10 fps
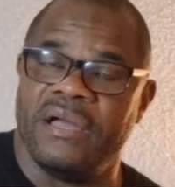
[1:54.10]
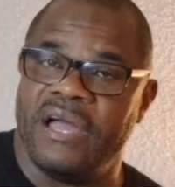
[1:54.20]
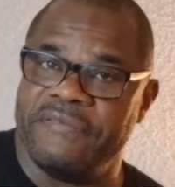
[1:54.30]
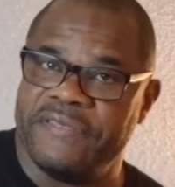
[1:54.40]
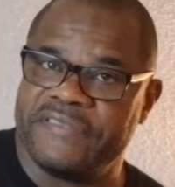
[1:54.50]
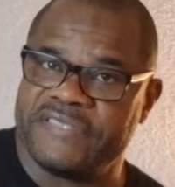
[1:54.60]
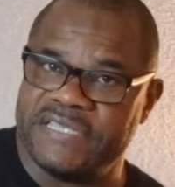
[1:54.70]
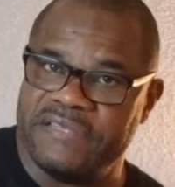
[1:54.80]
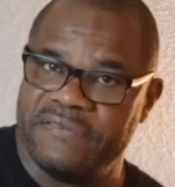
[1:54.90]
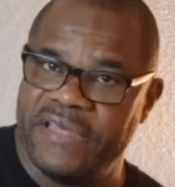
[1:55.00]
and the
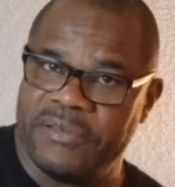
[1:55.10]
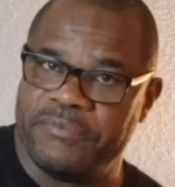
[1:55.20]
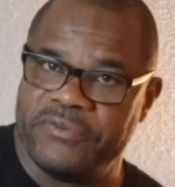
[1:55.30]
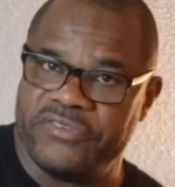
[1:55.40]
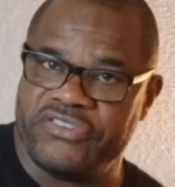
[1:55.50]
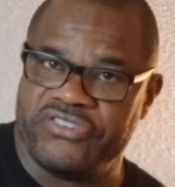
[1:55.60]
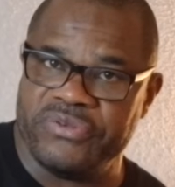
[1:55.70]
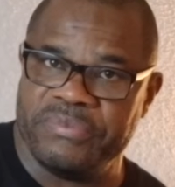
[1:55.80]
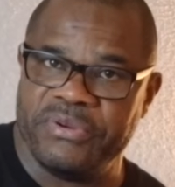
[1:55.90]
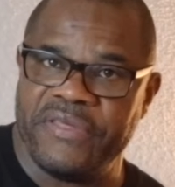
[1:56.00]
C in that
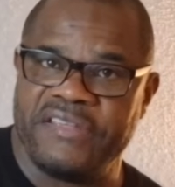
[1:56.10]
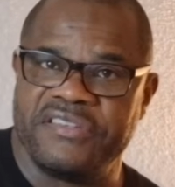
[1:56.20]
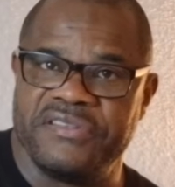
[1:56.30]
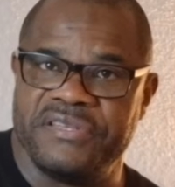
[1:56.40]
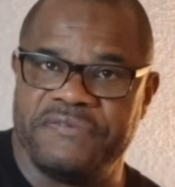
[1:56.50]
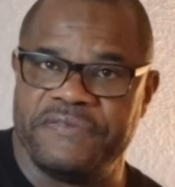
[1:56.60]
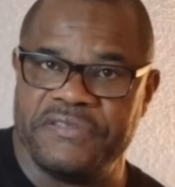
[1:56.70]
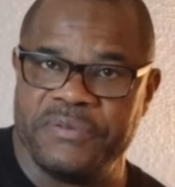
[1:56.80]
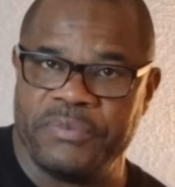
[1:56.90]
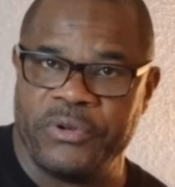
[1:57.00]
position, but that's going to
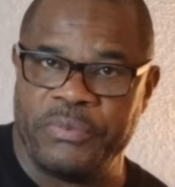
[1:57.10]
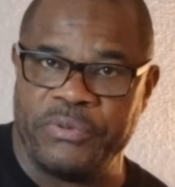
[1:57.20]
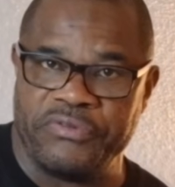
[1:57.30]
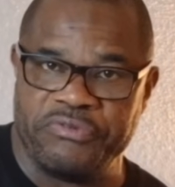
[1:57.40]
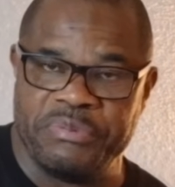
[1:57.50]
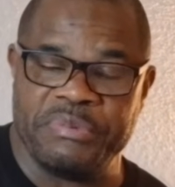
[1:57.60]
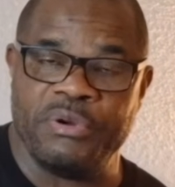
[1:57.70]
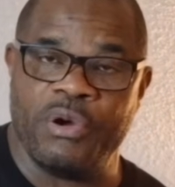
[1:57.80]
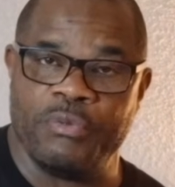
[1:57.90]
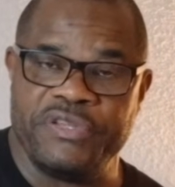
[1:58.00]
defeat the purpose.
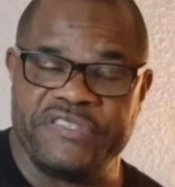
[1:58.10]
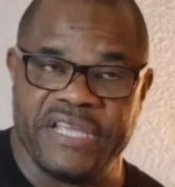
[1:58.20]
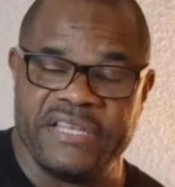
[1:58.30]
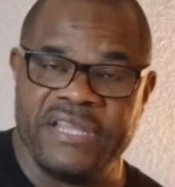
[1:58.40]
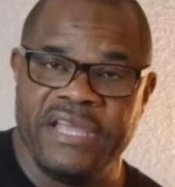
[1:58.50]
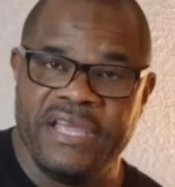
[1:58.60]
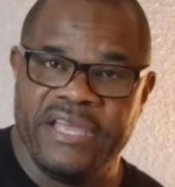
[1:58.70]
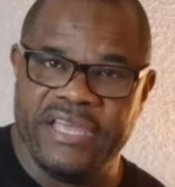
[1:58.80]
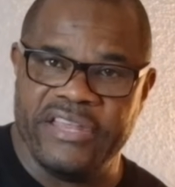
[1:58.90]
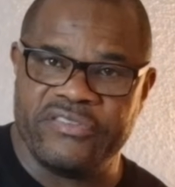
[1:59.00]
Remember what we said,
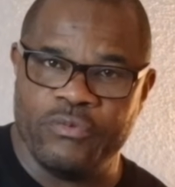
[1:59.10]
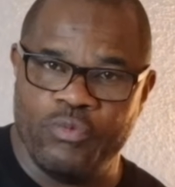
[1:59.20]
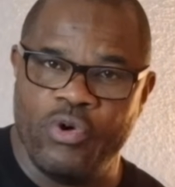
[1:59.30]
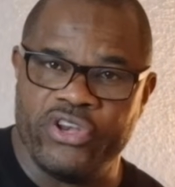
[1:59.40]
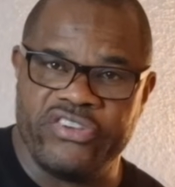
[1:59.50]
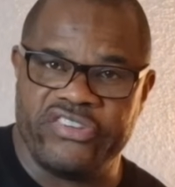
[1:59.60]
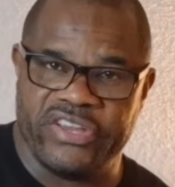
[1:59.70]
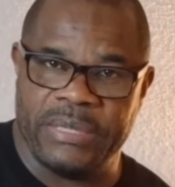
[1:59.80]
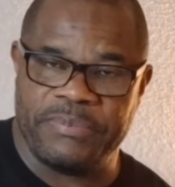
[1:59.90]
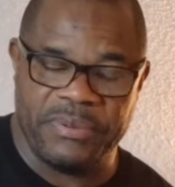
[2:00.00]
it's one
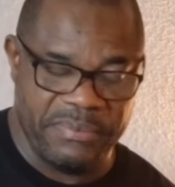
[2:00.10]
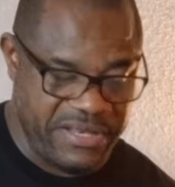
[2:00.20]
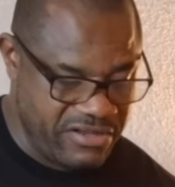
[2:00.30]
shape, many